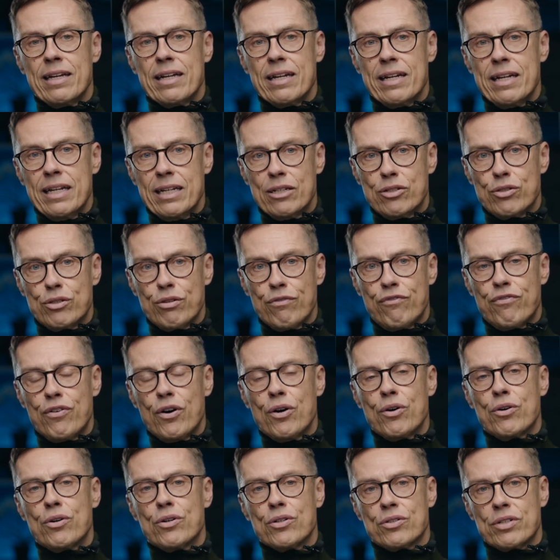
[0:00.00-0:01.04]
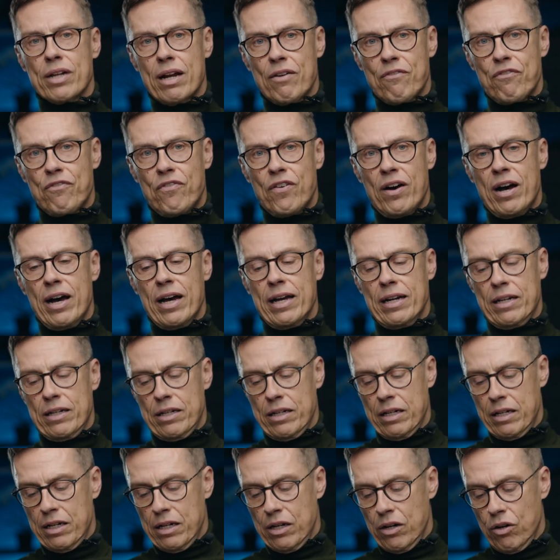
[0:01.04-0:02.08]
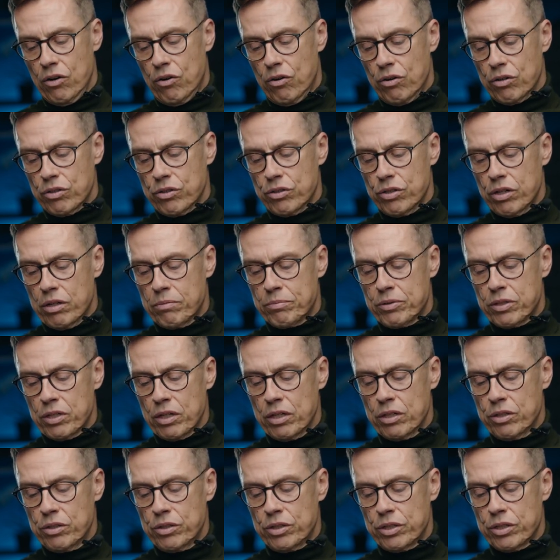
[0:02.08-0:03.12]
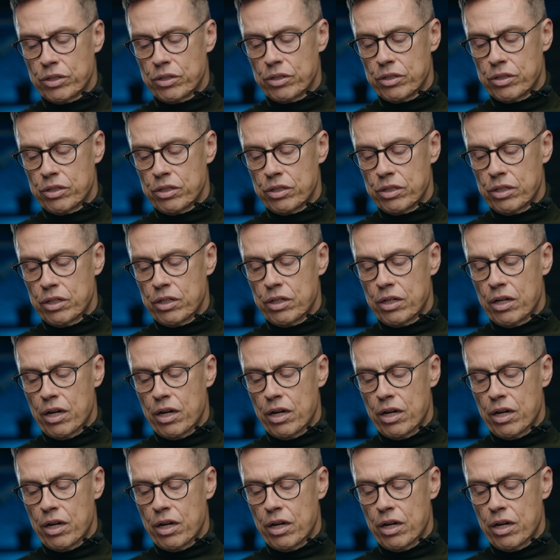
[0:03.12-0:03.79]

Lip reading: needs to focus and find long-term solutions